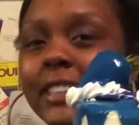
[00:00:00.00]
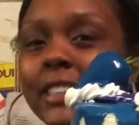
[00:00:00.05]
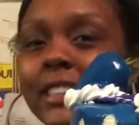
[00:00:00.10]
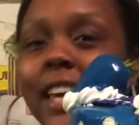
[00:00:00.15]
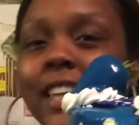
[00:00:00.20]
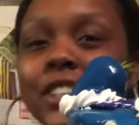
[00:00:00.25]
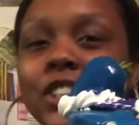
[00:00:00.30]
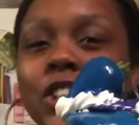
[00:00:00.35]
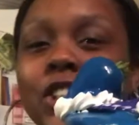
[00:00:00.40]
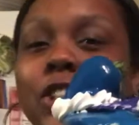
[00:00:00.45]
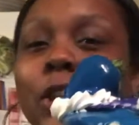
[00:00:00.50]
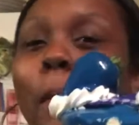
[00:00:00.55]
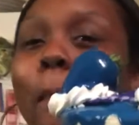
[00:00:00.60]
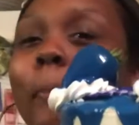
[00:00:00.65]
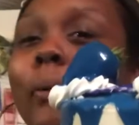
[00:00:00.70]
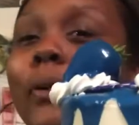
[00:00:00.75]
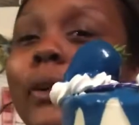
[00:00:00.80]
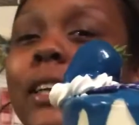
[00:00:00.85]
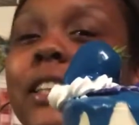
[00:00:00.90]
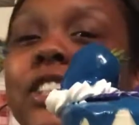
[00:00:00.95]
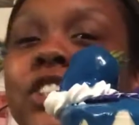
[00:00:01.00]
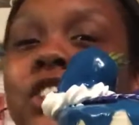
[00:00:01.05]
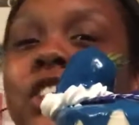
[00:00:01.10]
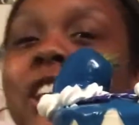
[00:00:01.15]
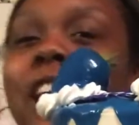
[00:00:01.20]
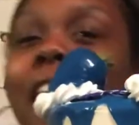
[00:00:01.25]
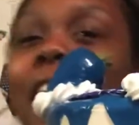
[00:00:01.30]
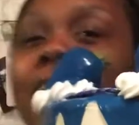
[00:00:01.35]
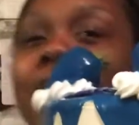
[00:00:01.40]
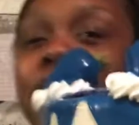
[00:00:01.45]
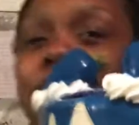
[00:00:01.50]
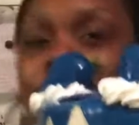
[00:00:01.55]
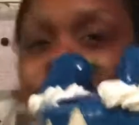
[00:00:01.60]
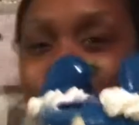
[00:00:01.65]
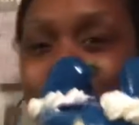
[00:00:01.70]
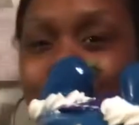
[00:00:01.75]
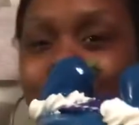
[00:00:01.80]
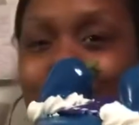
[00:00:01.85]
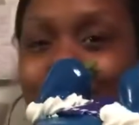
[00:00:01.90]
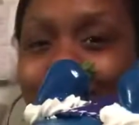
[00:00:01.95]
It's just
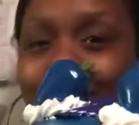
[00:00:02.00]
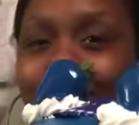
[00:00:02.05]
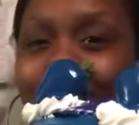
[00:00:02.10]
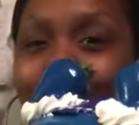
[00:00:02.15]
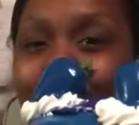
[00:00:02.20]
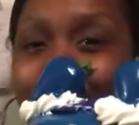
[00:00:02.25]
appreciation.